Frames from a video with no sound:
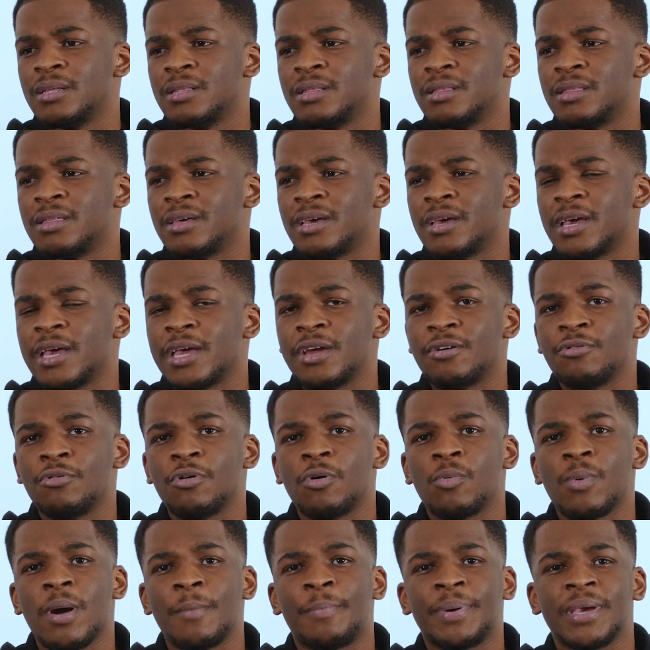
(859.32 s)
the
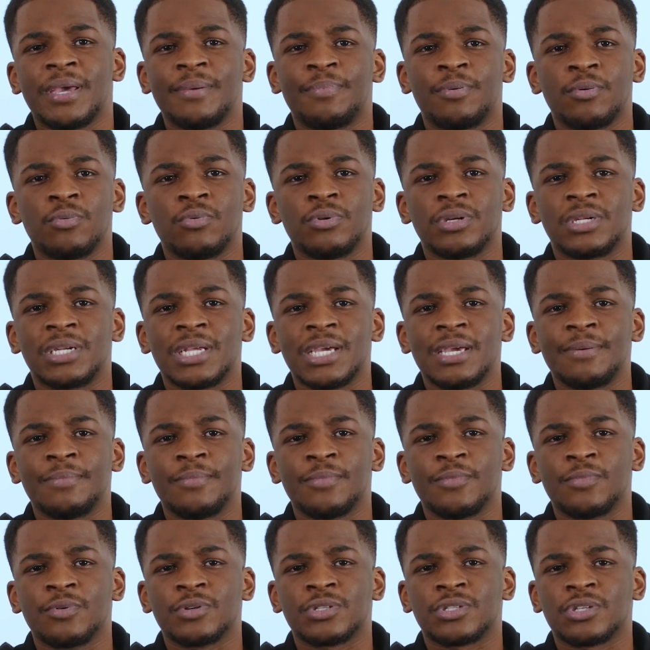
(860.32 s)
era where people would
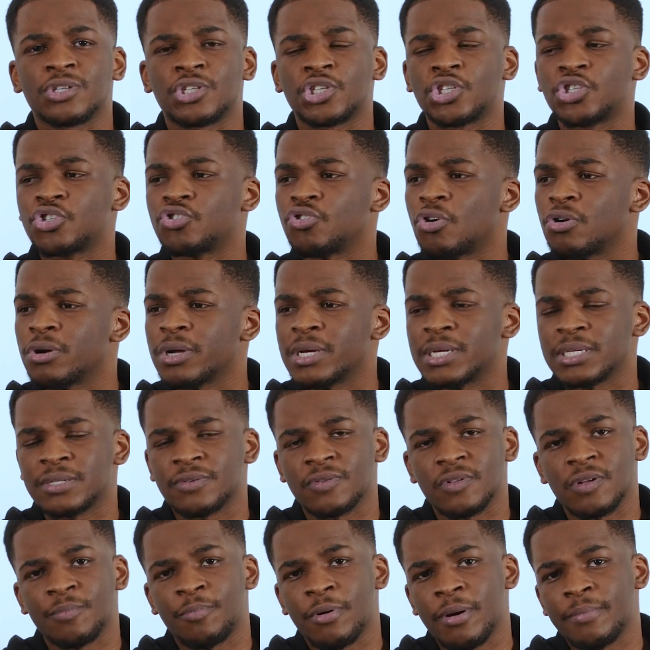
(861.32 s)
deem was the strongest
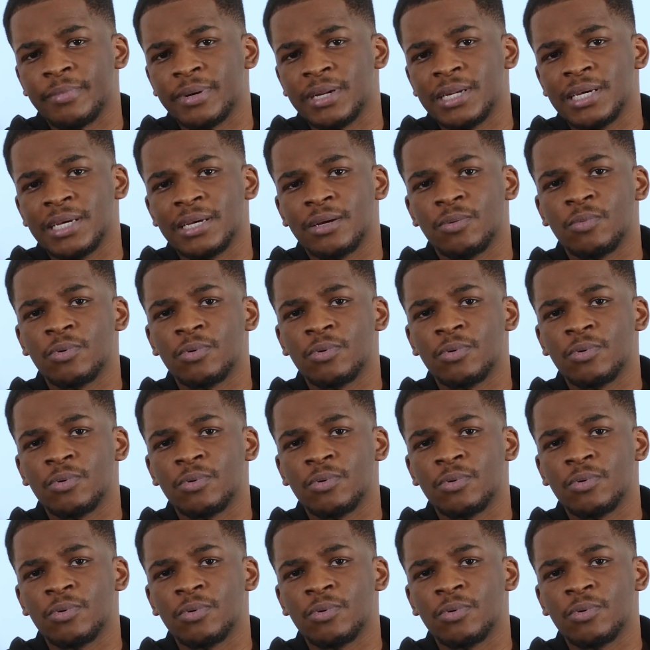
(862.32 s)
for the Premier League?